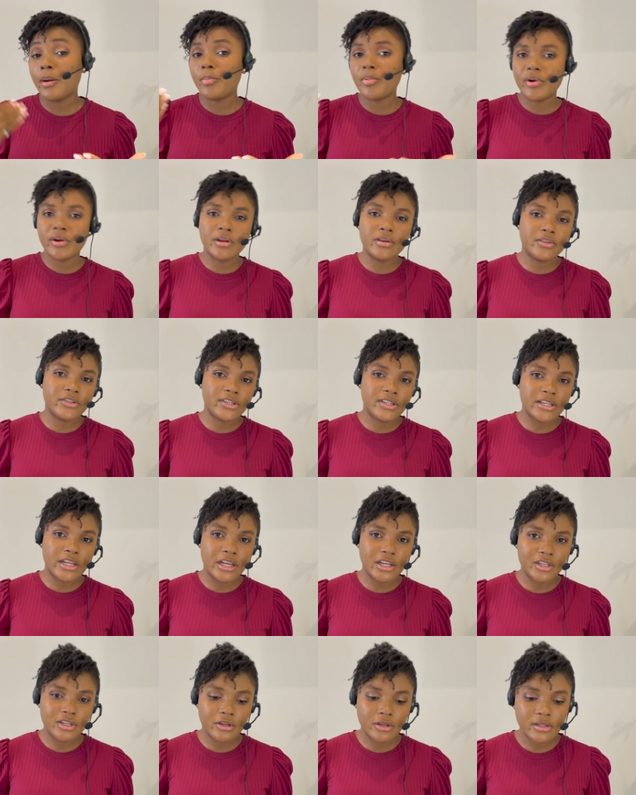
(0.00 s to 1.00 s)

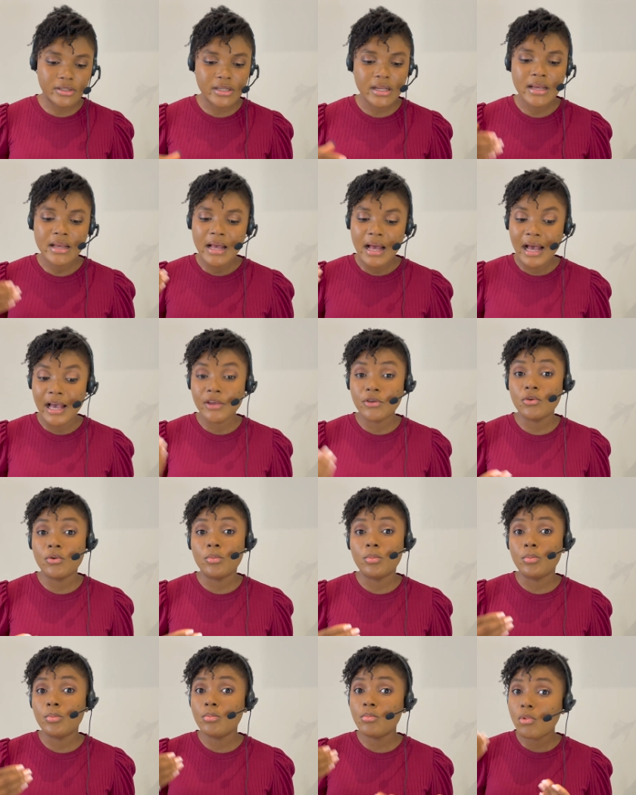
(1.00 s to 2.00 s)
pronunciations and you're
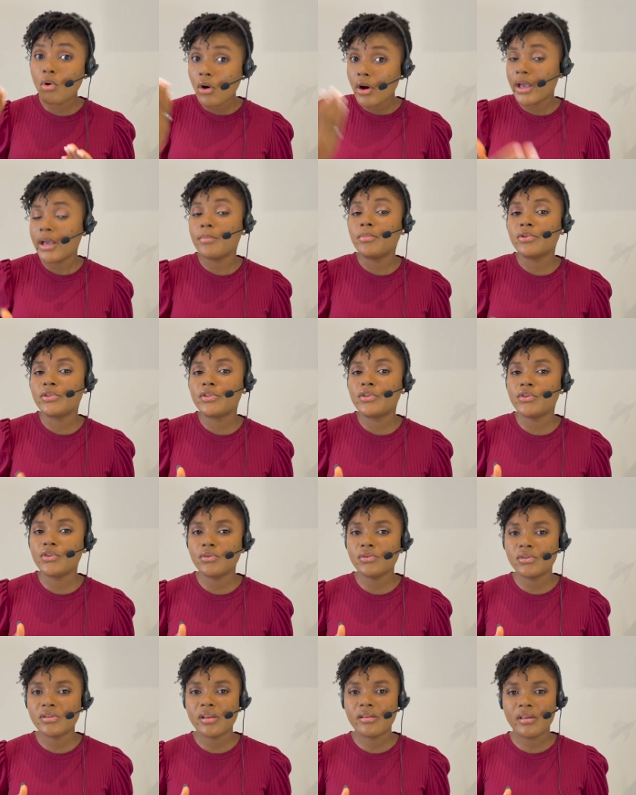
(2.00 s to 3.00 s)
more able to
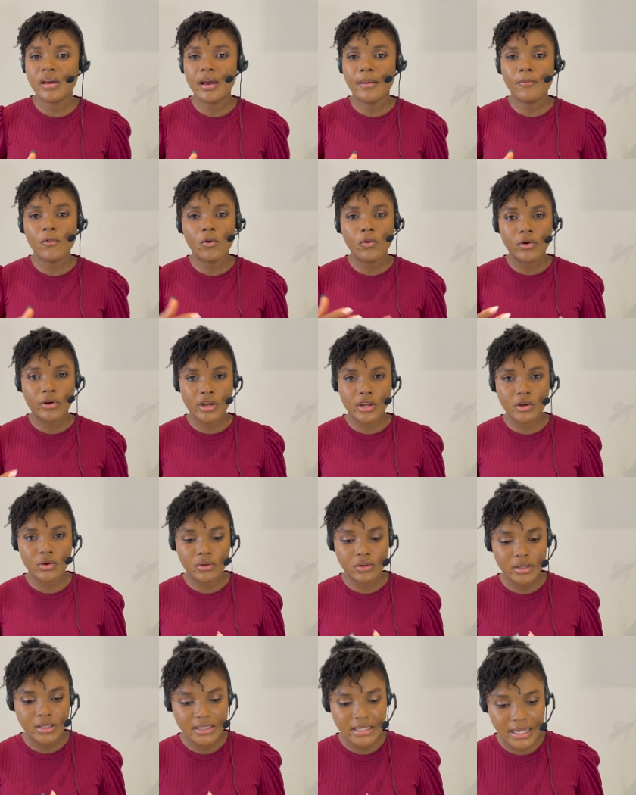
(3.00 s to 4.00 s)
use them on your
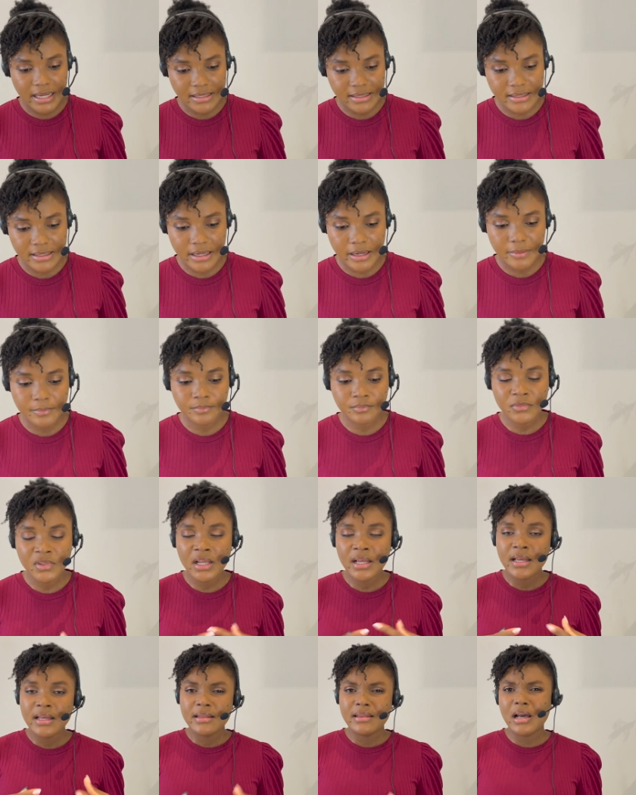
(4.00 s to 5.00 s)
test day.
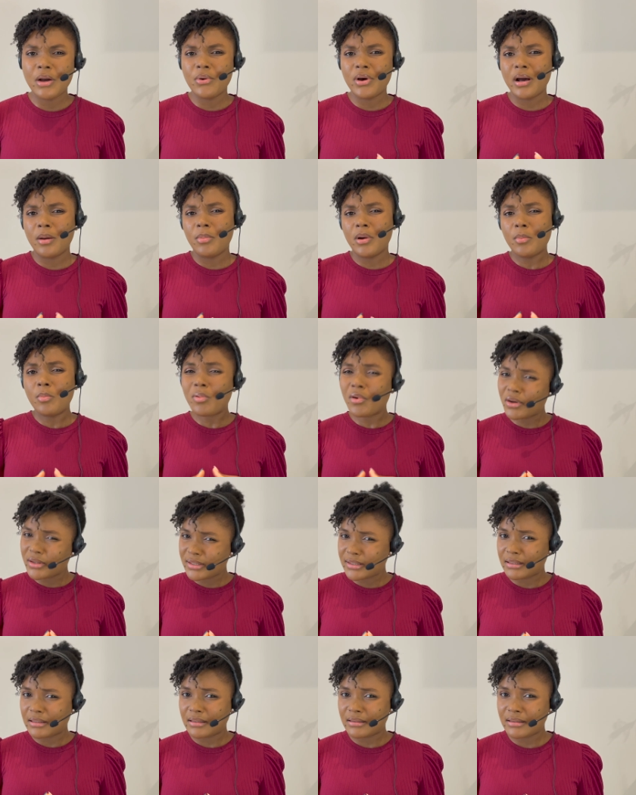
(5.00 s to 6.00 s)
Now about
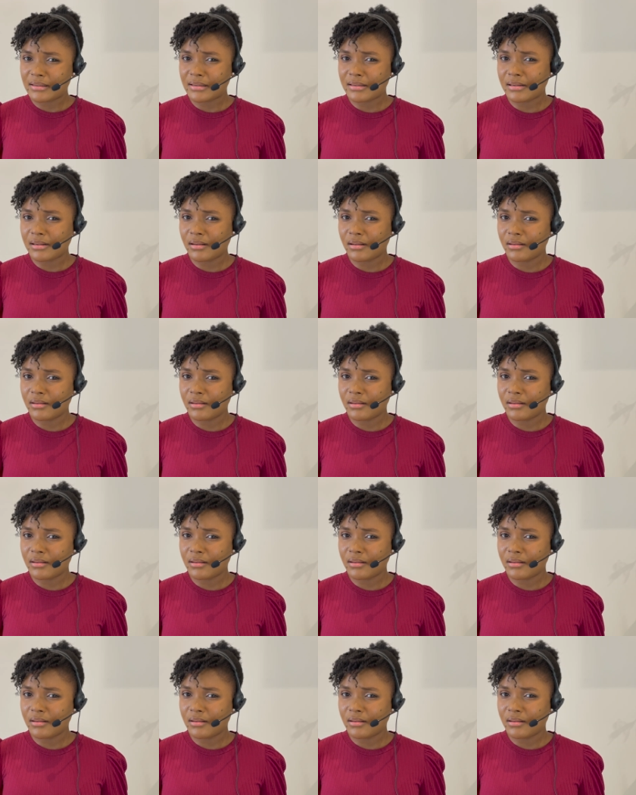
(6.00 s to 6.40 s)
pauses.